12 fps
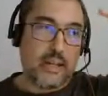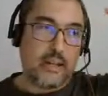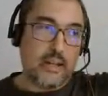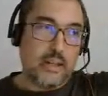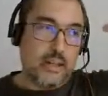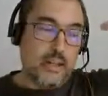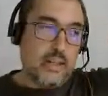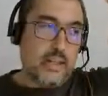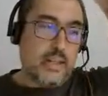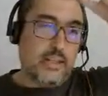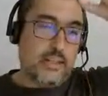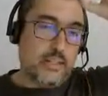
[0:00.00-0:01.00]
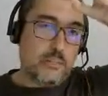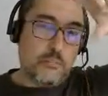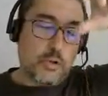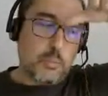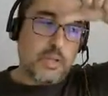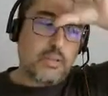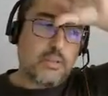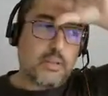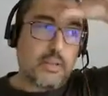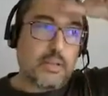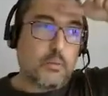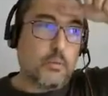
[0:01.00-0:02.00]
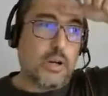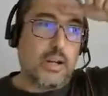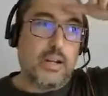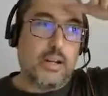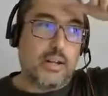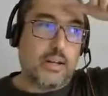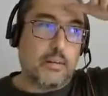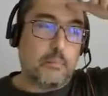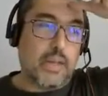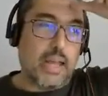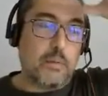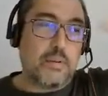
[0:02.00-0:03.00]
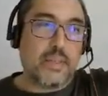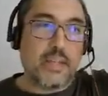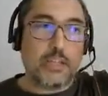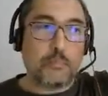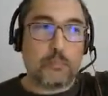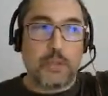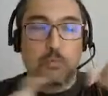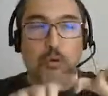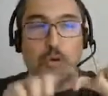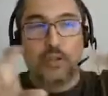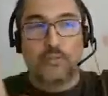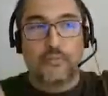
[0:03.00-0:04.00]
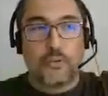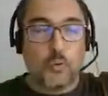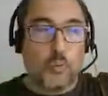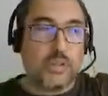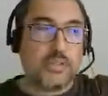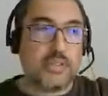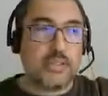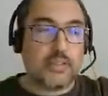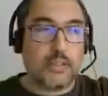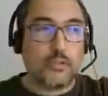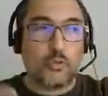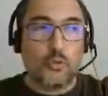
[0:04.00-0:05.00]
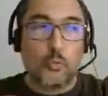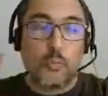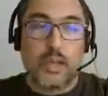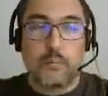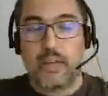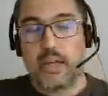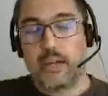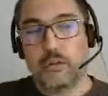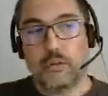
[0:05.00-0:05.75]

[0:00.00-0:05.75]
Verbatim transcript: in this moment where everything is pivoting from one system to maybe another.